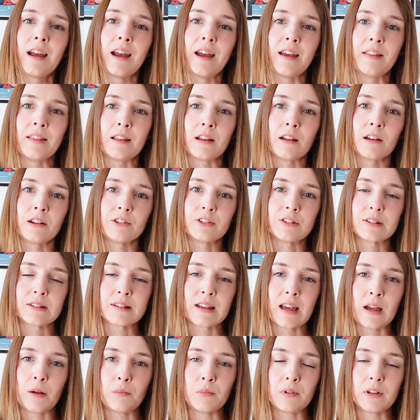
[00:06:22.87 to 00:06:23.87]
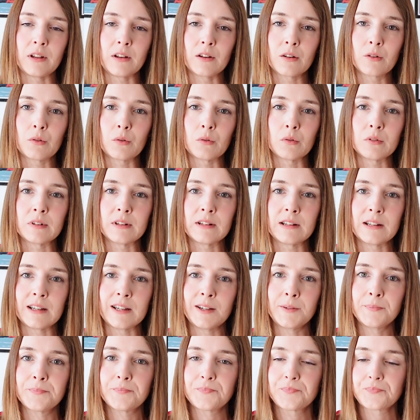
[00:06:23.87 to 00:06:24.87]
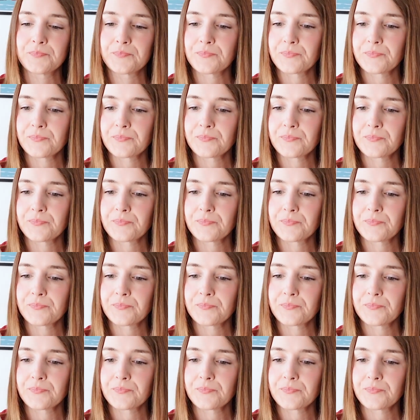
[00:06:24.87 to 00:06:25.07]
And then I just hemmed it accordingly.